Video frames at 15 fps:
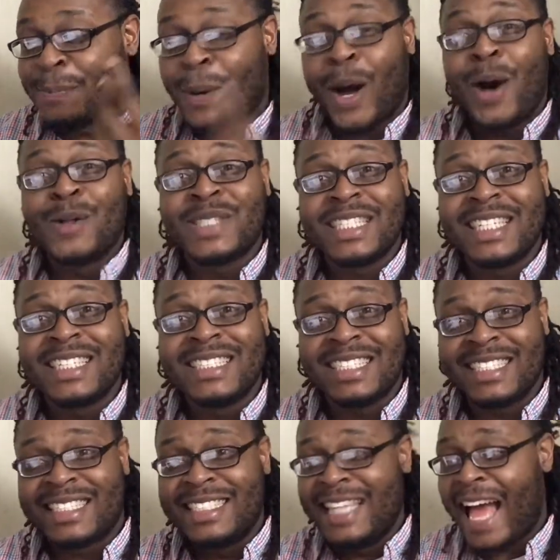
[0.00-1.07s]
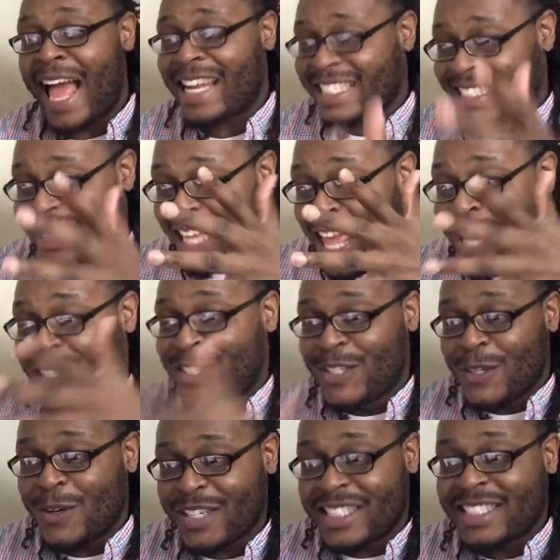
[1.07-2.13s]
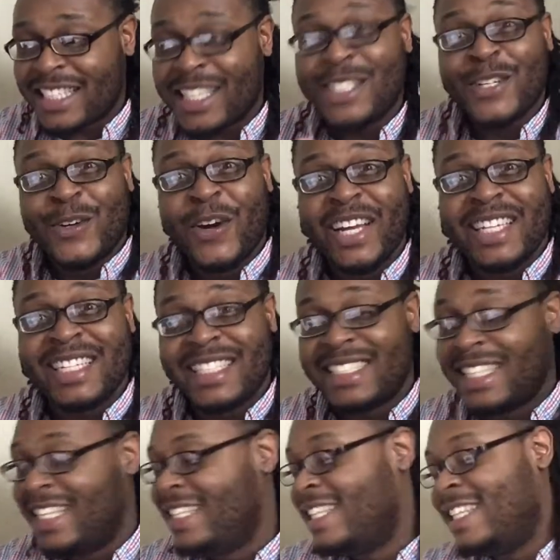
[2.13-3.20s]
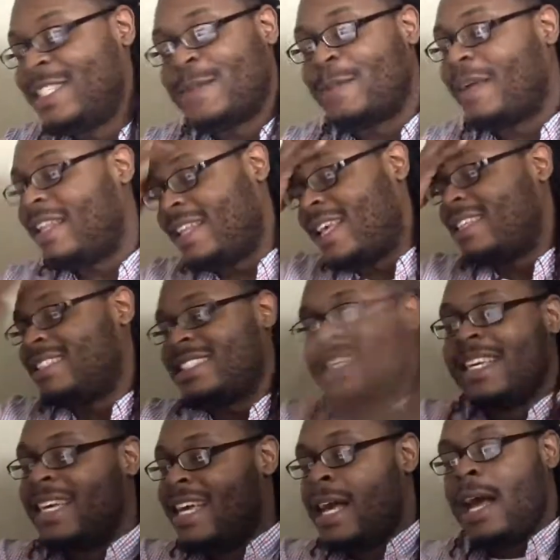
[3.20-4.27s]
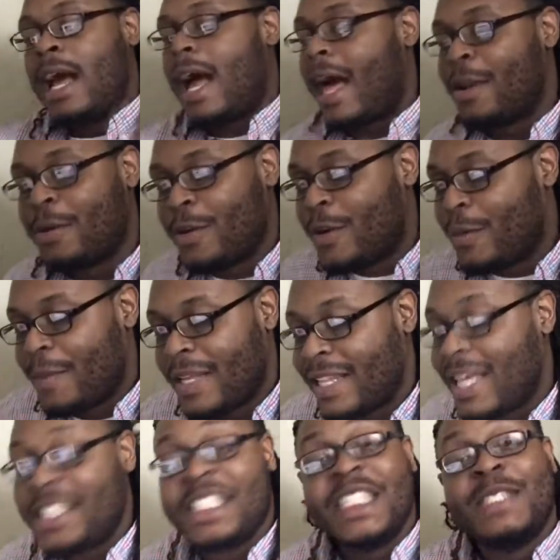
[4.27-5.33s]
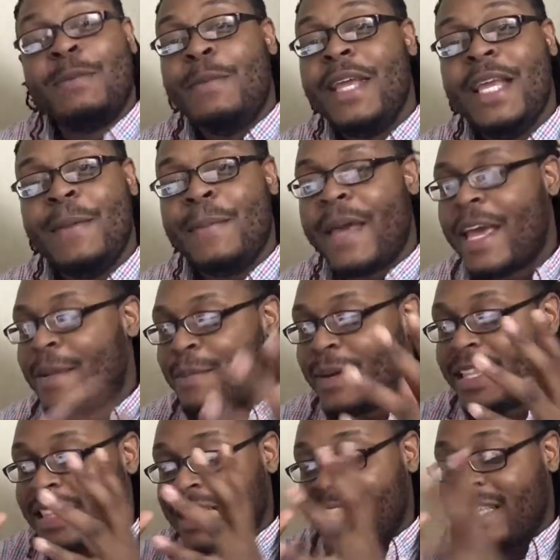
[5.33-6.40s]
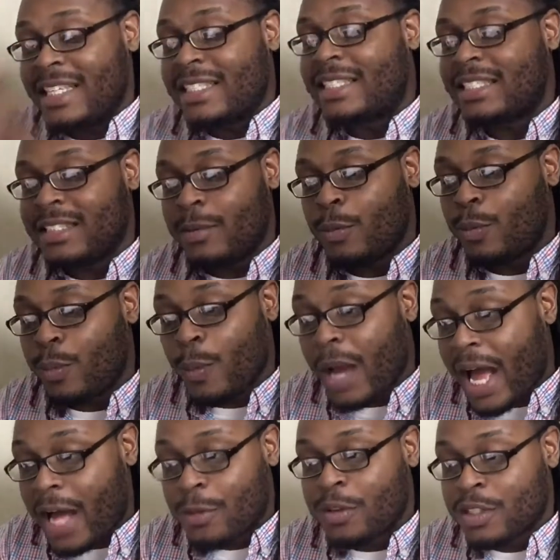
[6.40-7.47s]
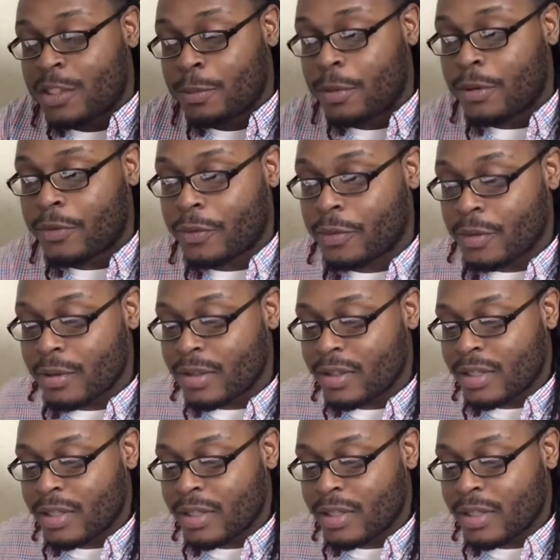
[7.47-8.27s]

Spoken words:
pause it and just not enjoy such greatness in this. That's, I don't know, man. That's just me, man. But this, wow, this is beautiful.